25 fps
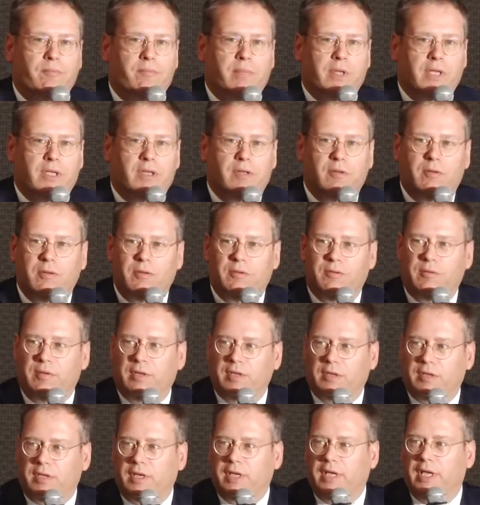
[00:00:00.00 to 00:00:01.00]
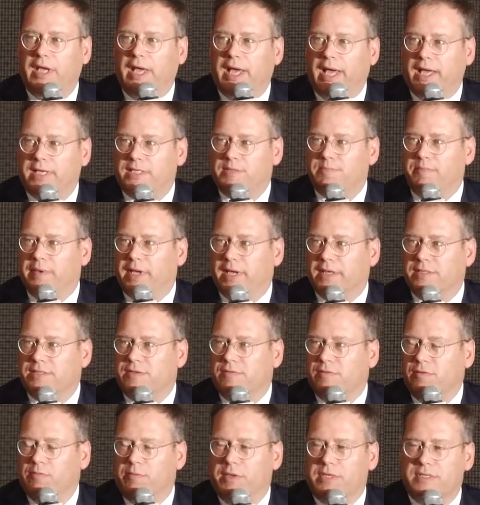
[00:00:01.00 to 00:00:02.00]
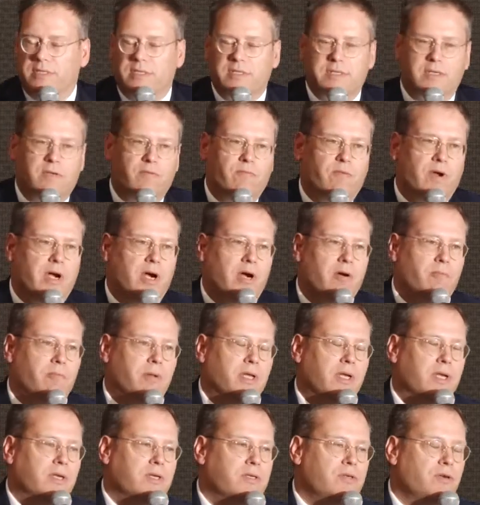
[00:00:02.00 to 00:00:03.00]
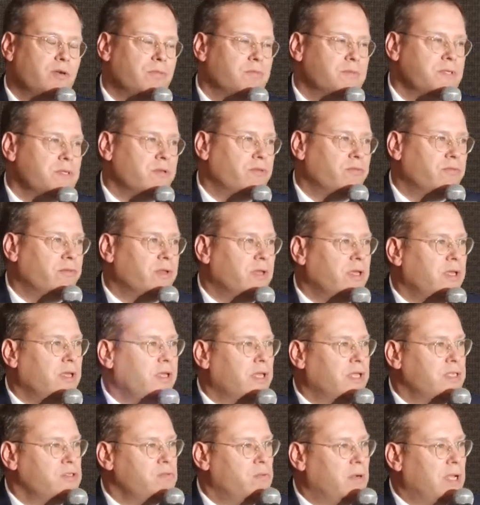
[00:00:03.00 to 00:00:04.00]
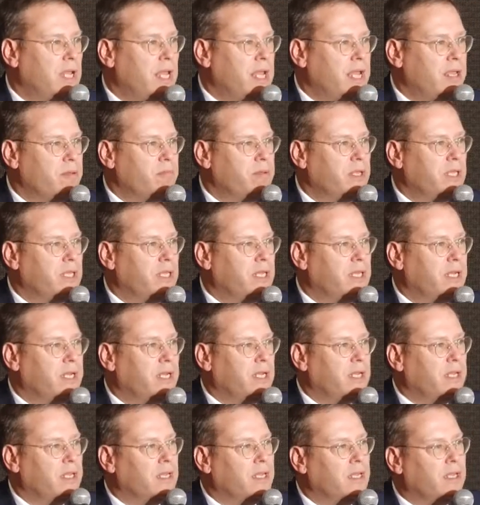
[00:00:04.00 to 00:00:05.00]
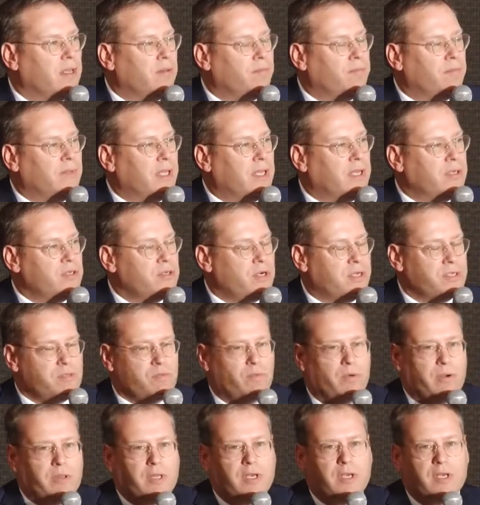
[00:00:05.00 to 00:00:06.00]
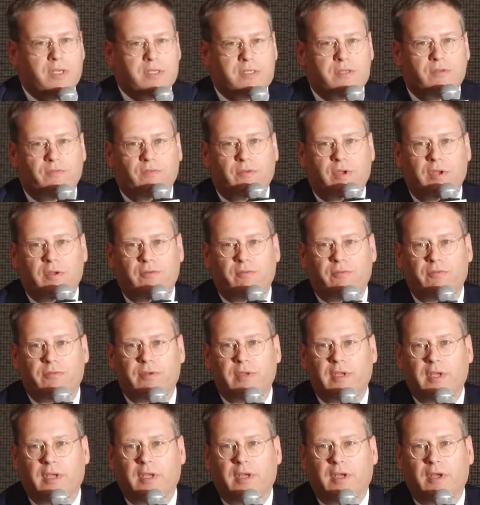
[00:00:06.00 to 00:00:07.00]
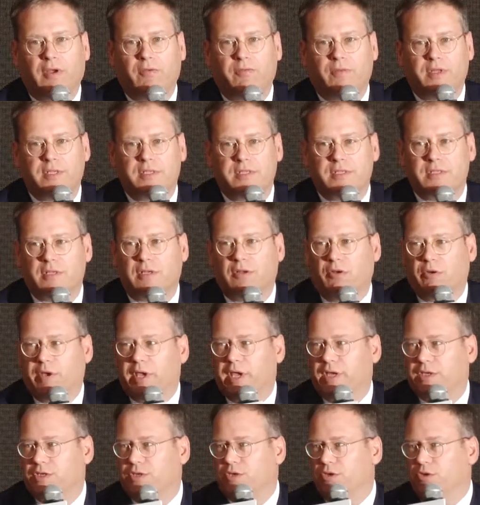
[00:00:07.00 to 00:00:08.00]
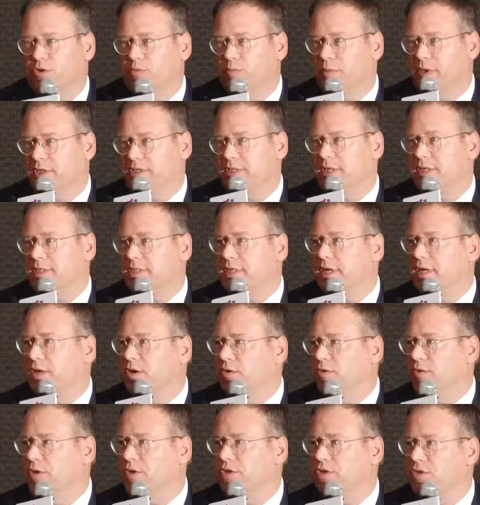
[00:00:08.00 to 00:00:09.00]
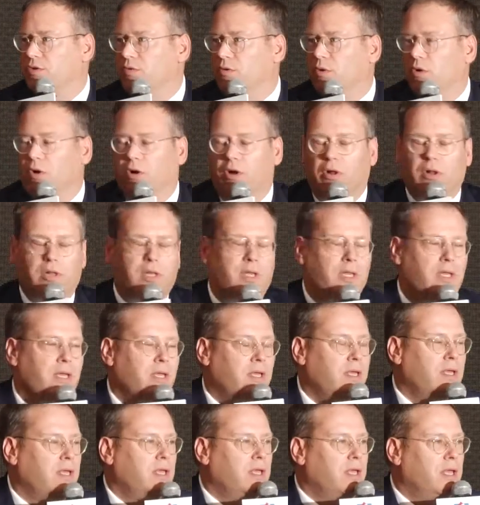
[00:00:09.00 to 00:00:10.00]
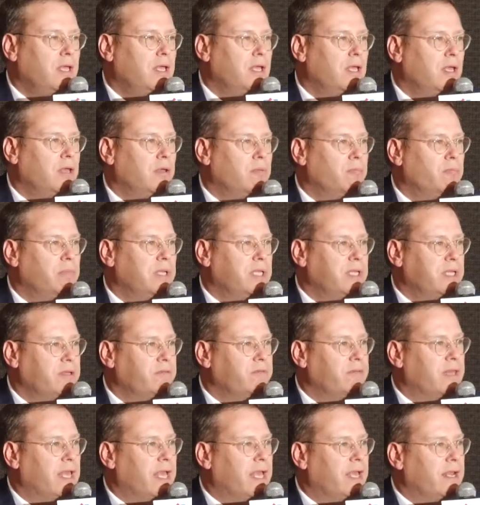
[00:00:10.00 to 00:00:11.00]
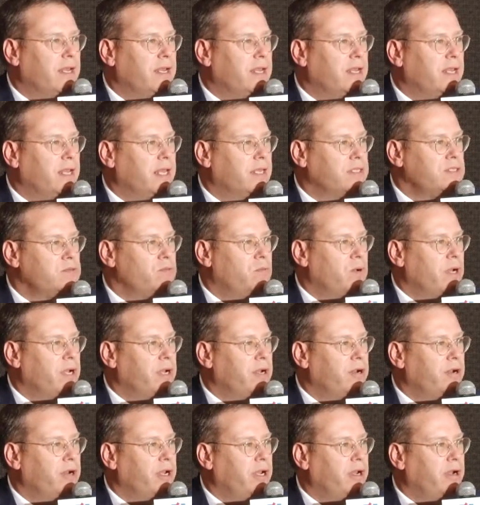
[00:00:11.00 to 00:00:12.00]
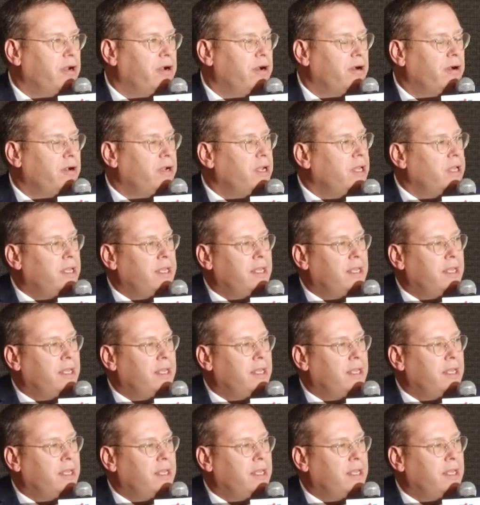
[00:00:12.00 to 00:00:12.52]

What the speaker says: but the key aspects of the business environment in terms of its reliability and trustworthiness of this is a location to do business. And I know that you all believe that, and that's why you're here.